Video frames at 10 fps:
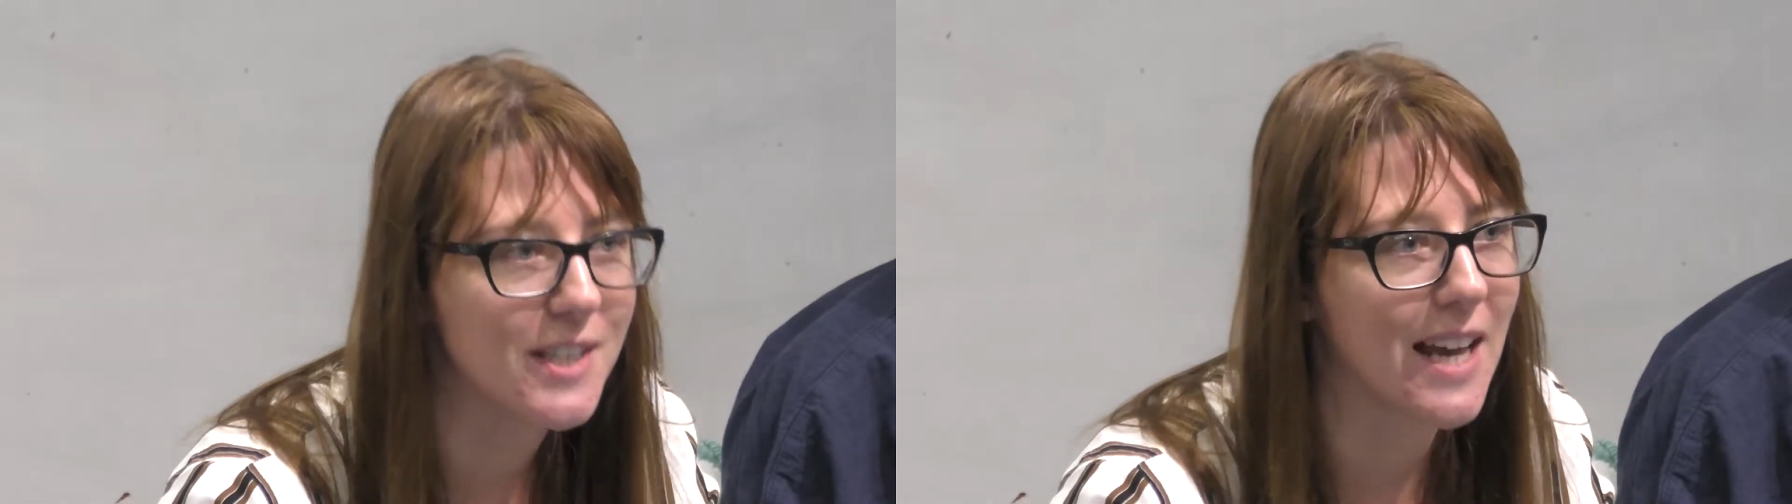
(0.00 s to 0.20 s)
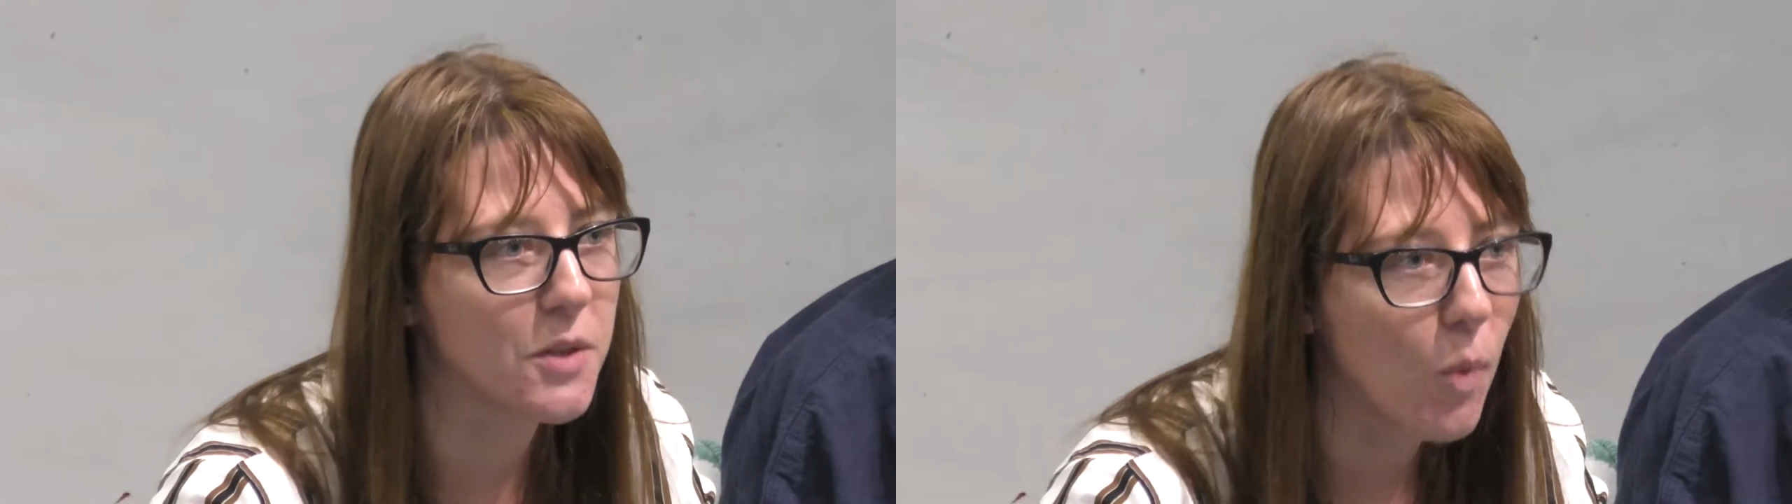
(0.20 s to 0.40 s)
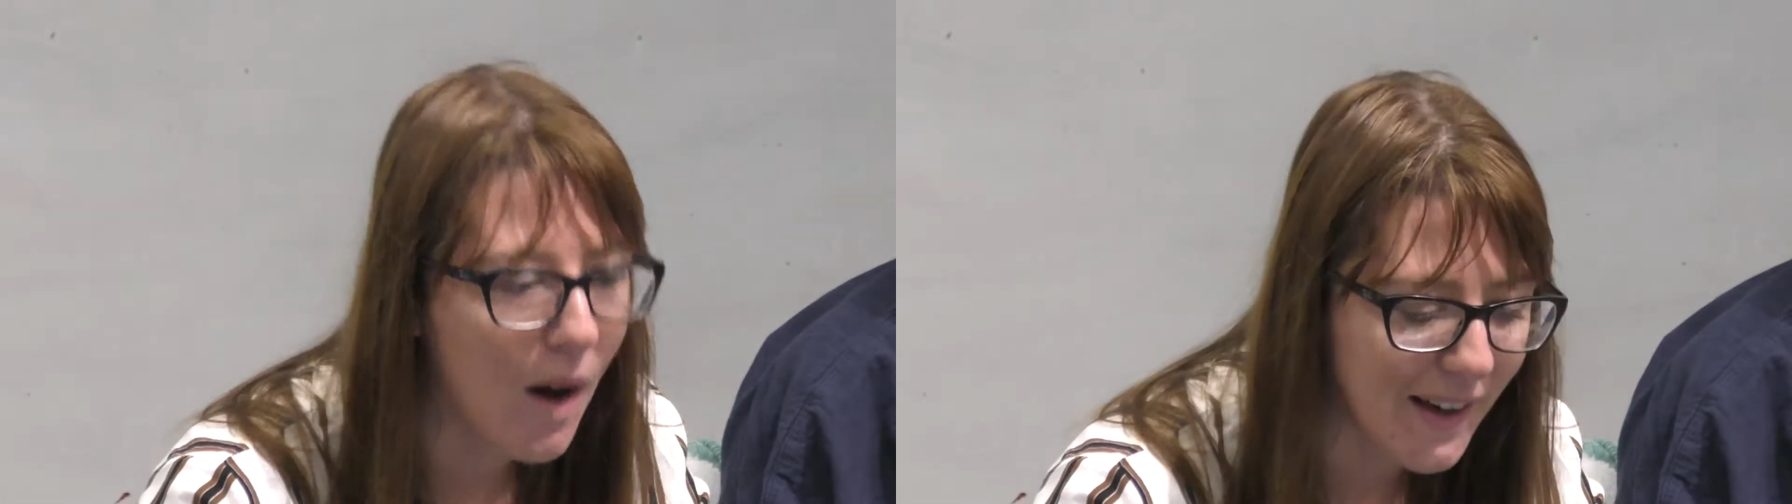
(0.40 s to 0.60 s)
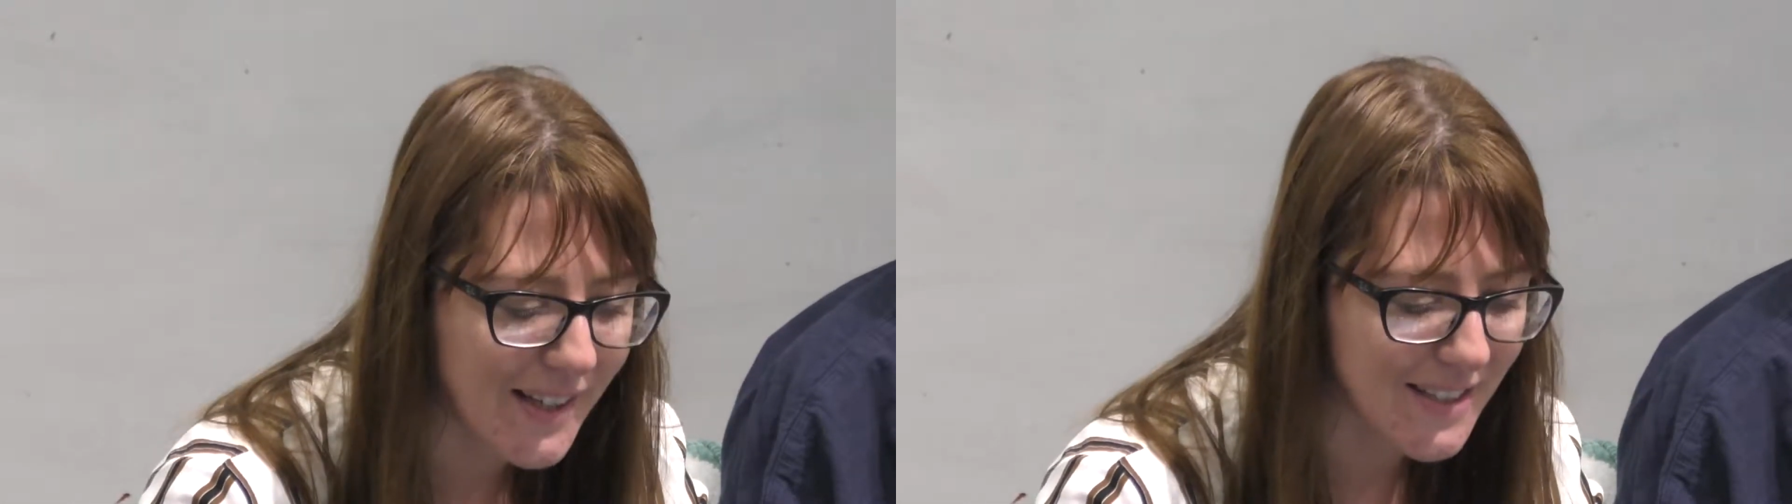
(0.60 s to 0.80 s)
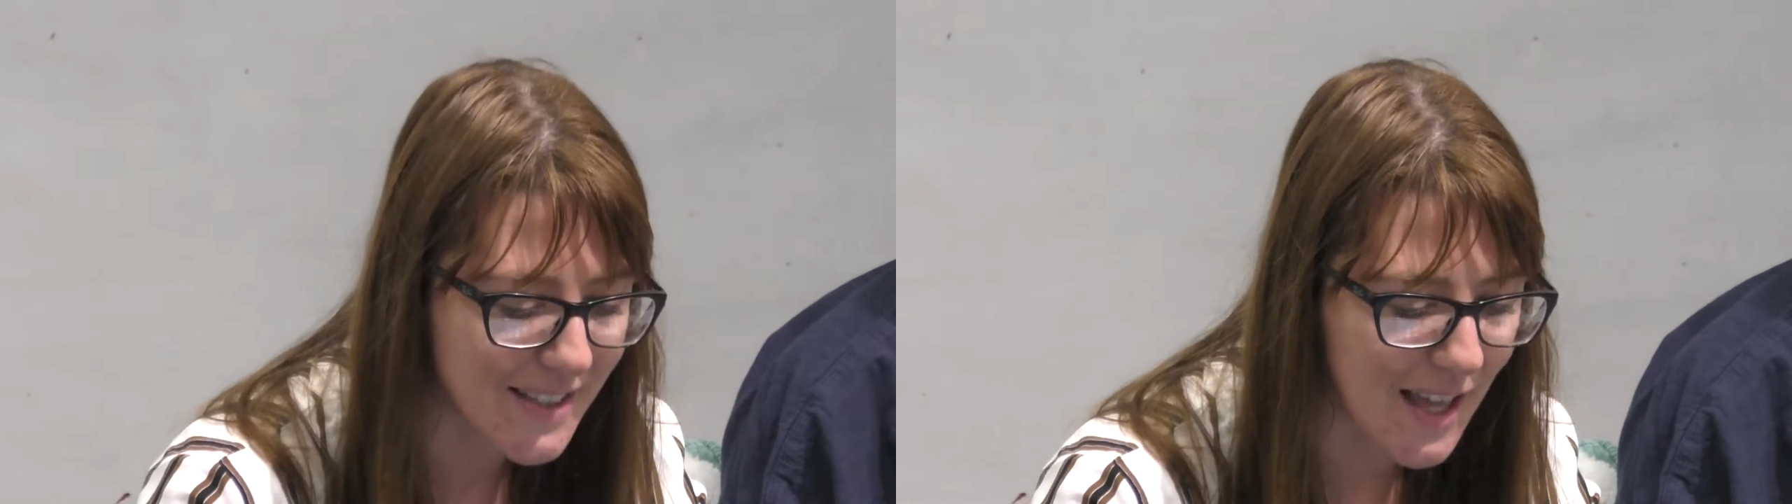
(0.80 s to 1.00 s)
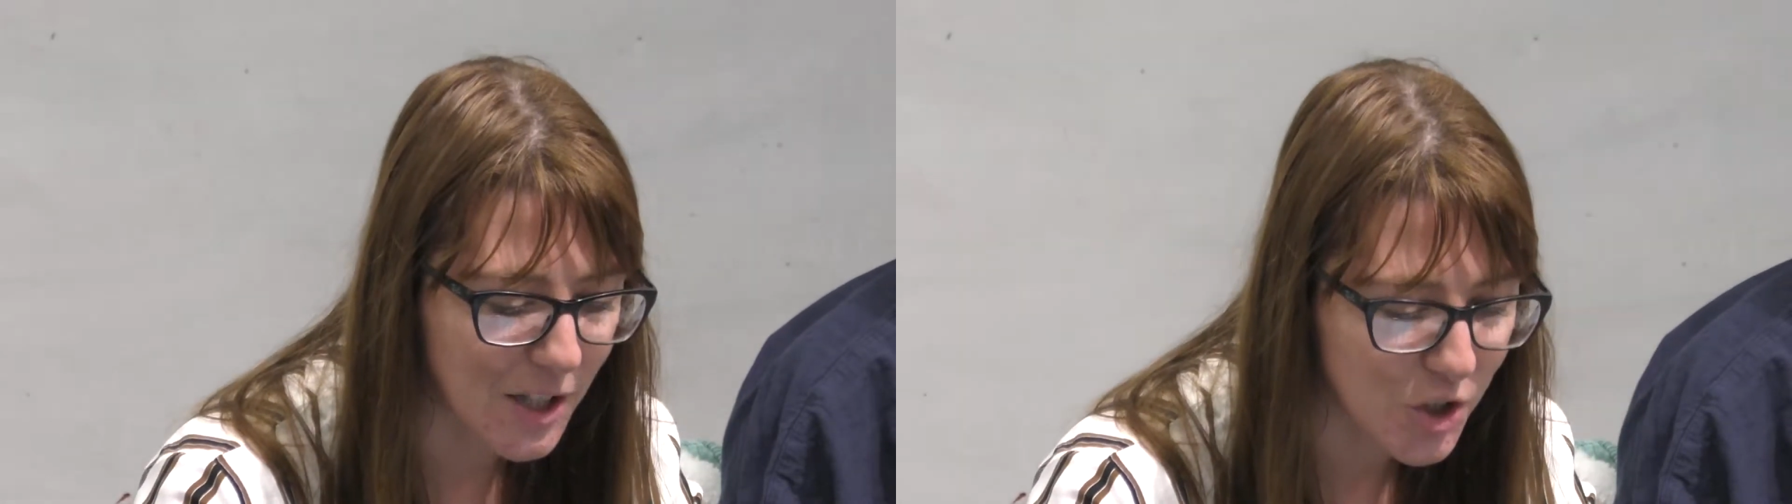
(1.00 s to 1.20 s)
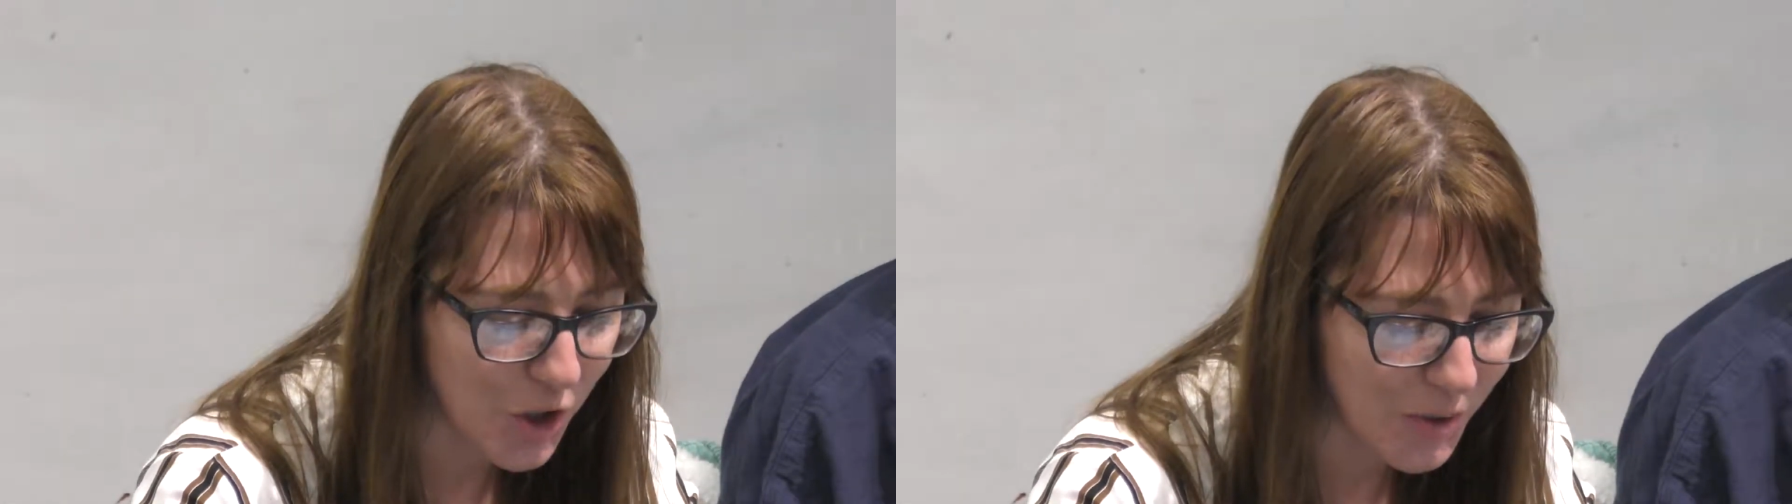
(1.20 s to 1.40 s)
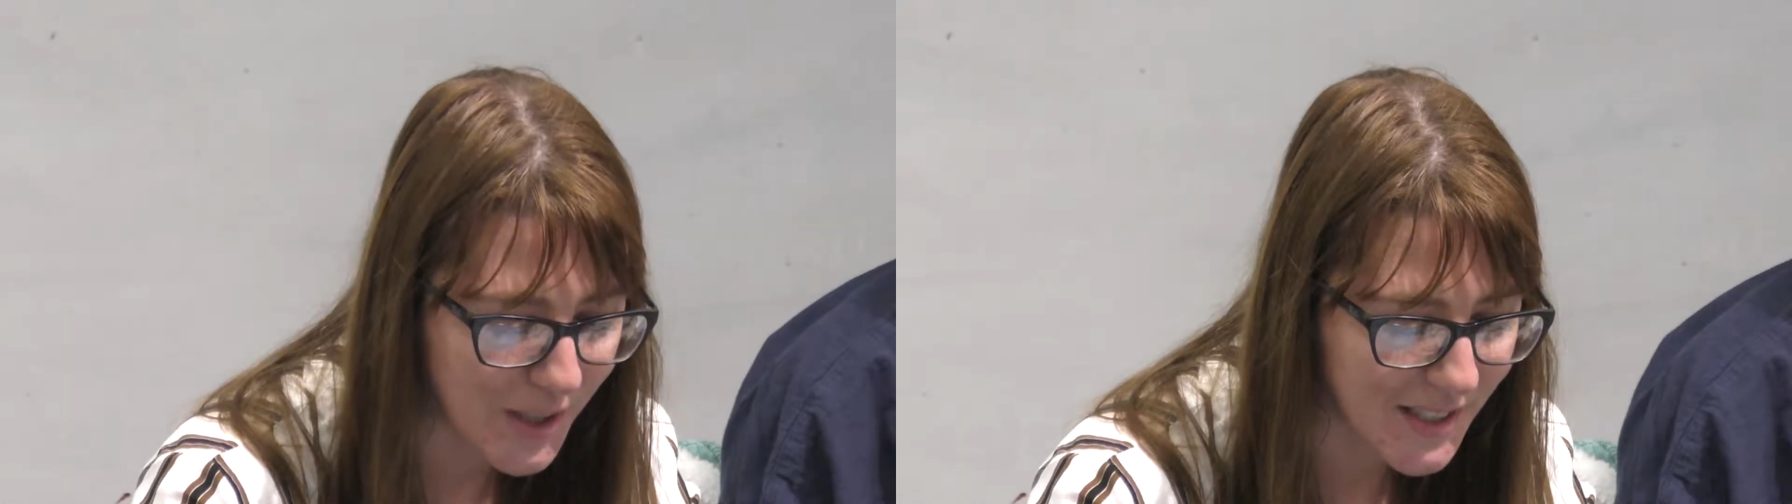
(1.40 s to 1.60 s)
is as wise as that
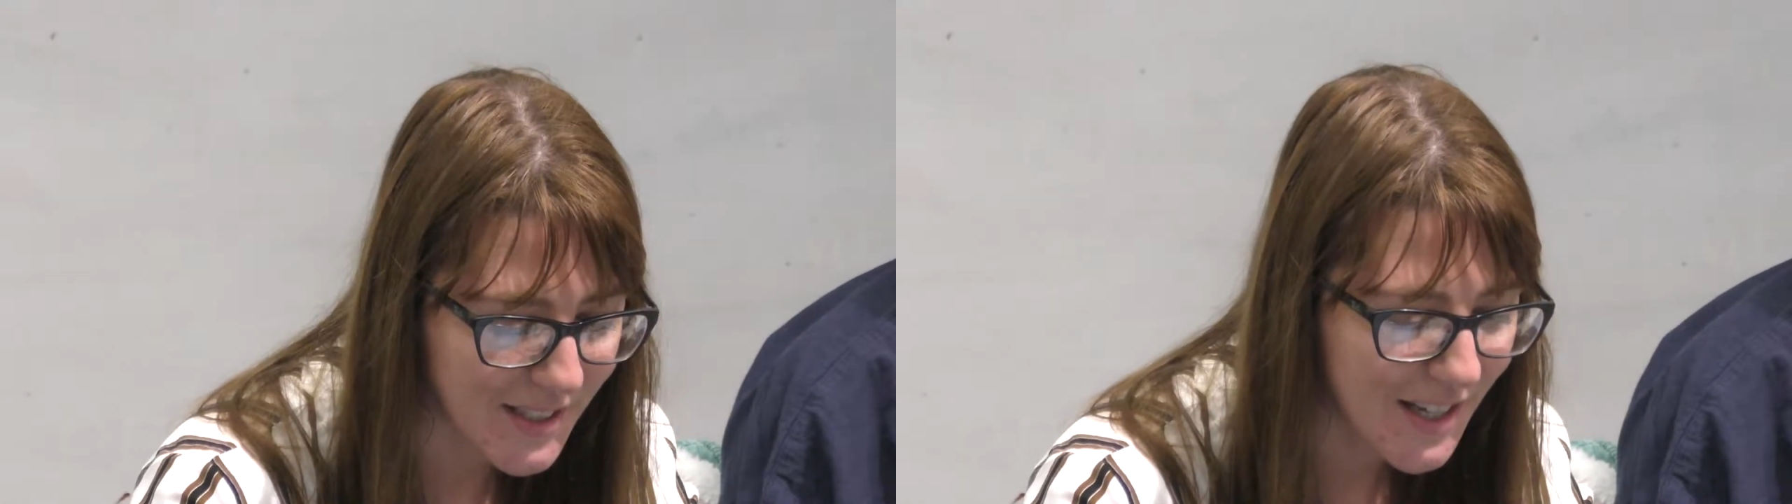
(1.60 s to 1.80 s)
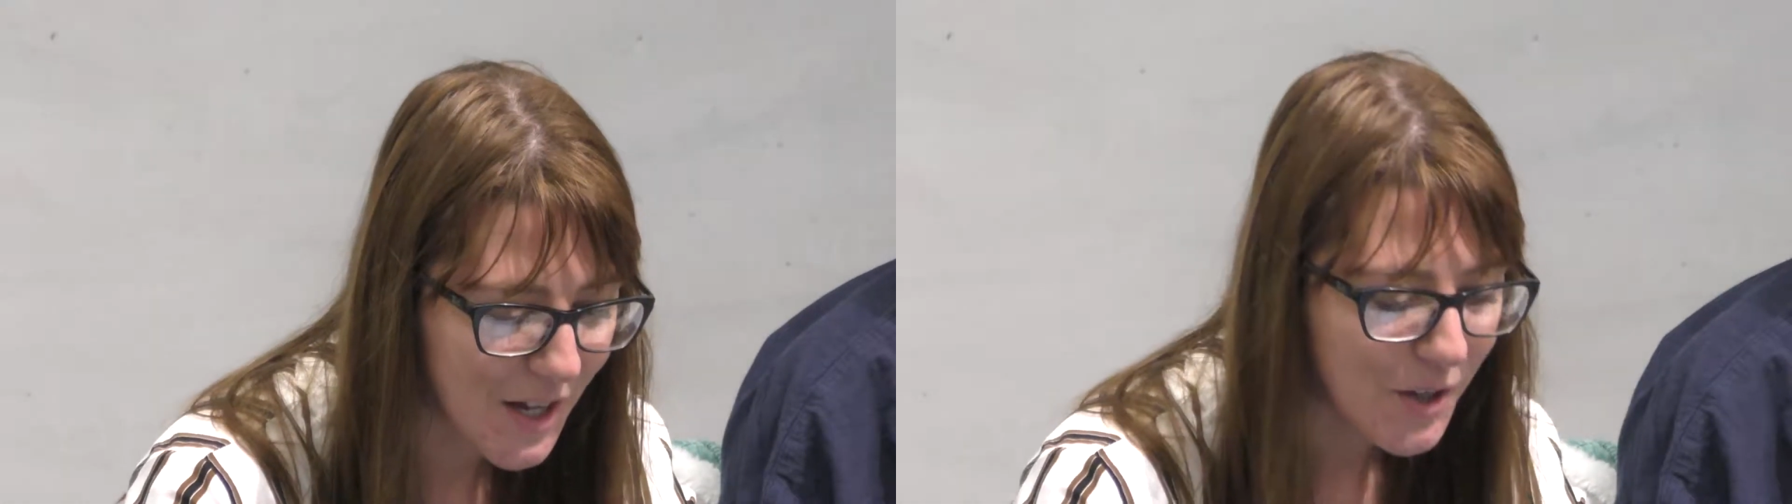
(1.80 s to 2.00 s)
student.